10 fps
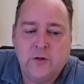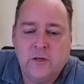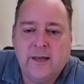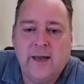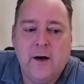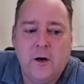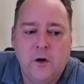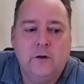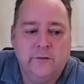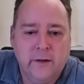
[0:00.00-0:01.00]
just to
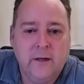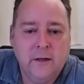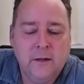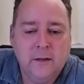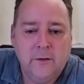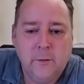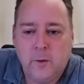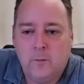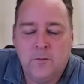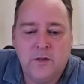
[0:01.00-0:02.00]
get over
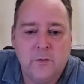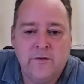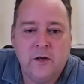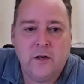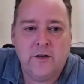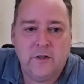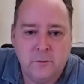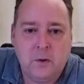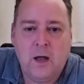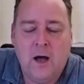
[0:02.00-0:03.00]
the problems that we've
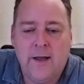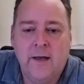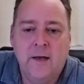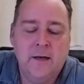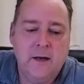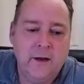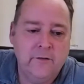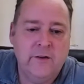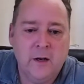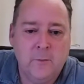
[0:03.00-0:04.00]
got in supply
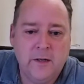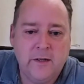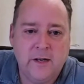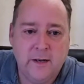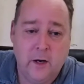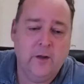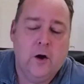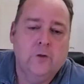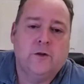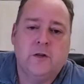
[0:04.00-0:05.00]
and
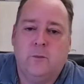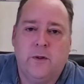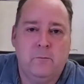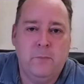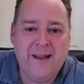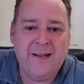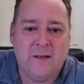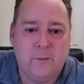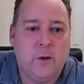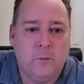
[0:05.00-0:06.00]
availability. On top of the
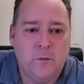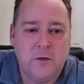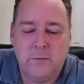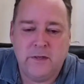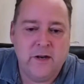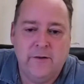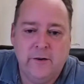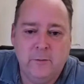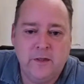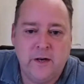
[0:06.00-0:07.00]
basic problems of
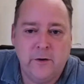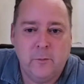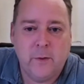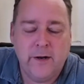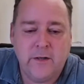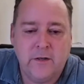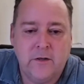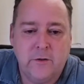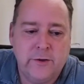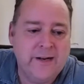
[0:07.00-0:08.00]
material, material
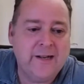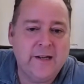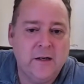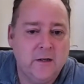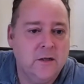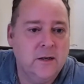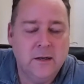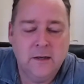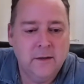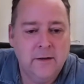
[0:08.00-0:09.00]
prices are just
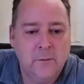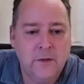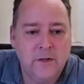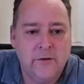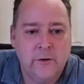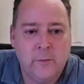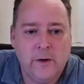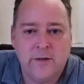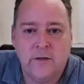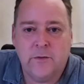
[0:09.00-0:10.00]
ridiculous. You know,
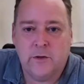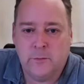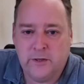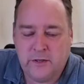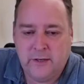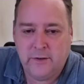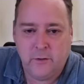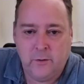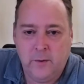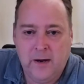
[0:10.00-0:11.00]
material prices for some of the
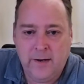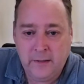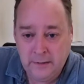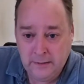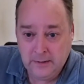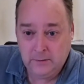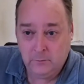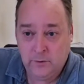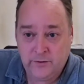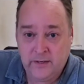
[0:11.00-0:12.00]
steels that we're buying,
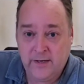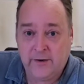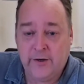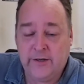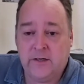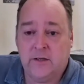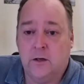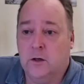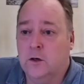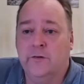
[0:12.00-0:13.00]
we've seen
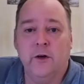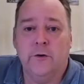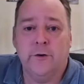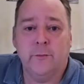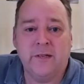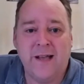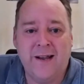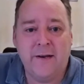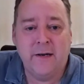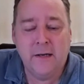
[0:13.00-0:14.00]
increases over one
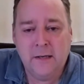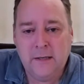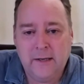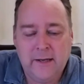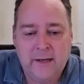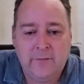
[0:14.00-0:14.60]
hundred percent.